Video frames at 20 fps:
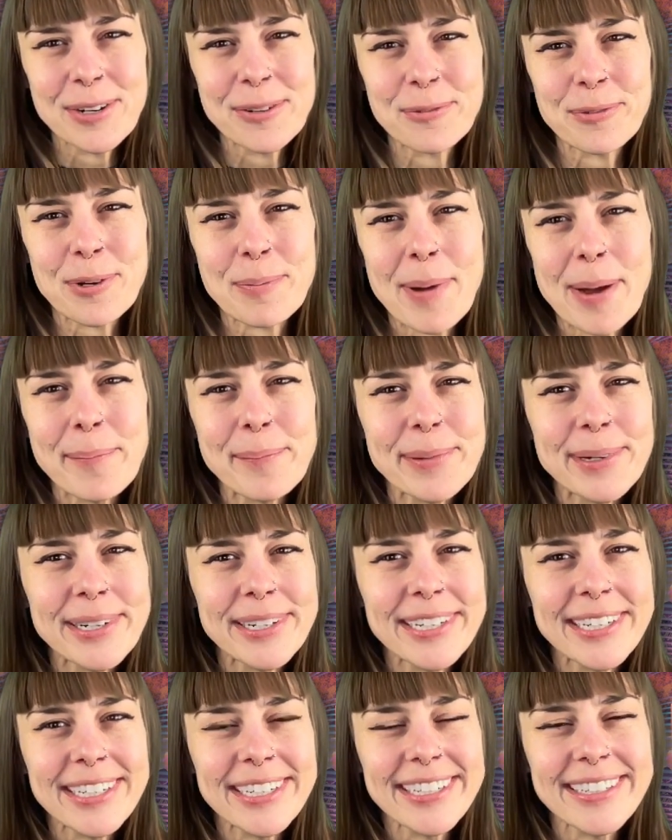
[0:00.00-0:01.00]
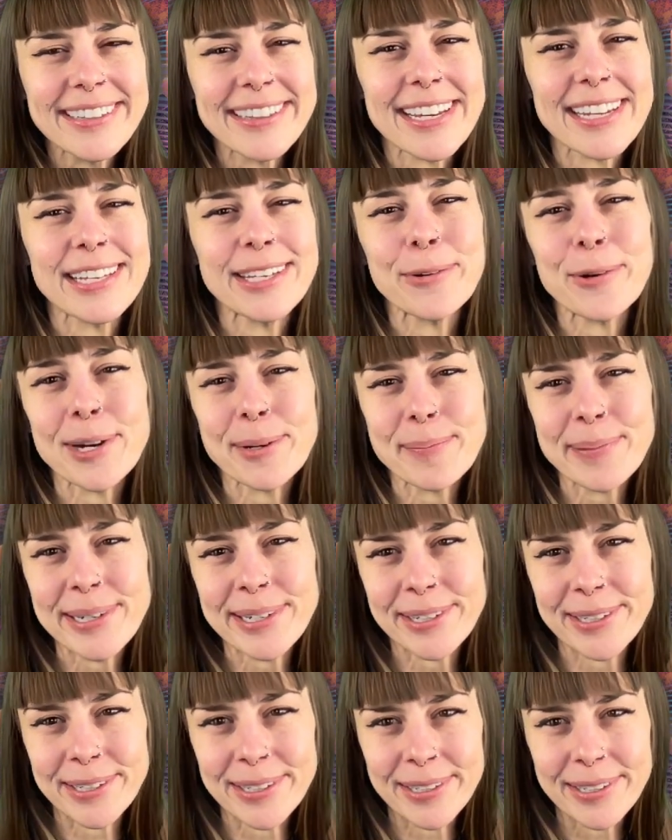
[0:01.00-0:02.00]
Remember that you are
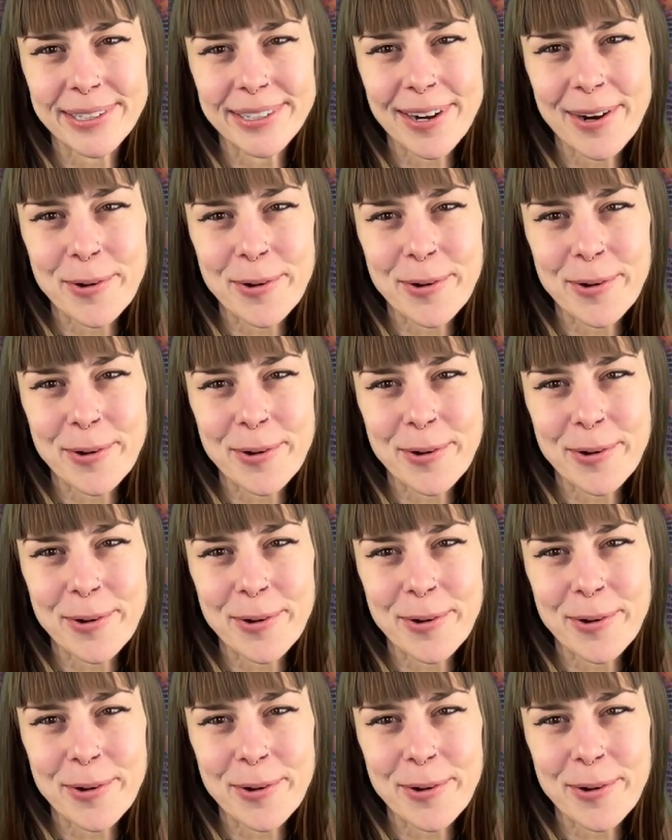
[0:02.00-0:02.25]
pure